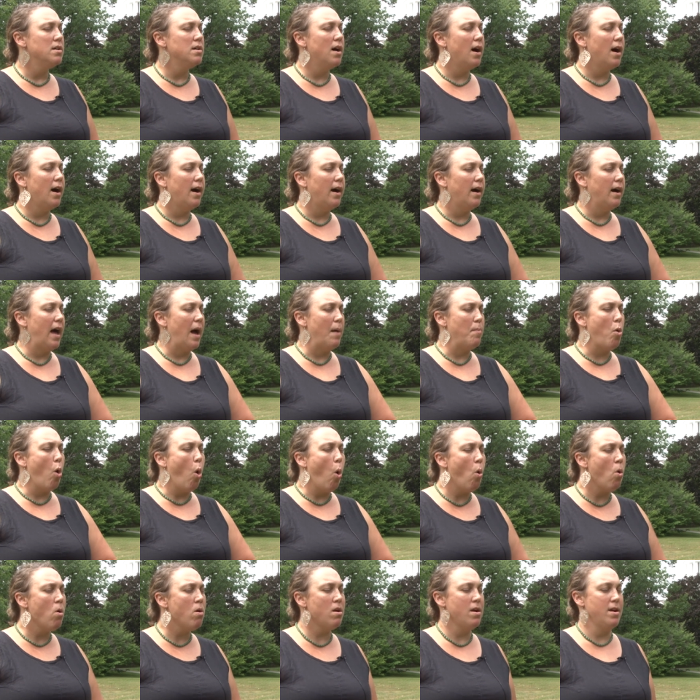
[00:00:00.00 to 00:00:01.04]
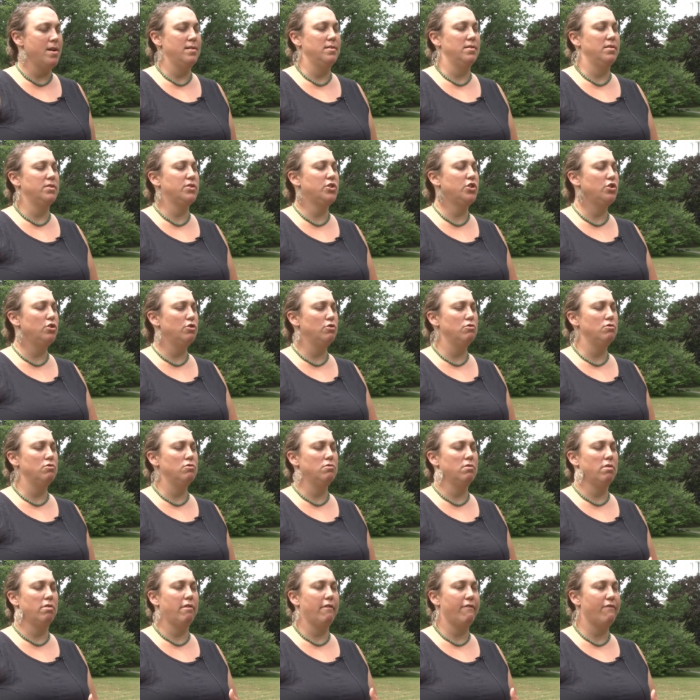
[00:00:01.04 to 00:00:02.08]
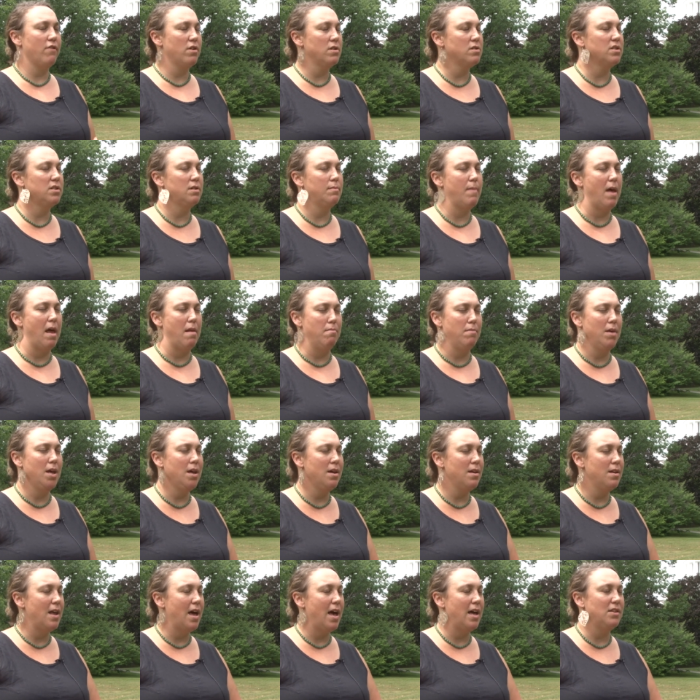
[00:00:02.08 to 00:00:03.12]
uh, abhorrent to the First Amendment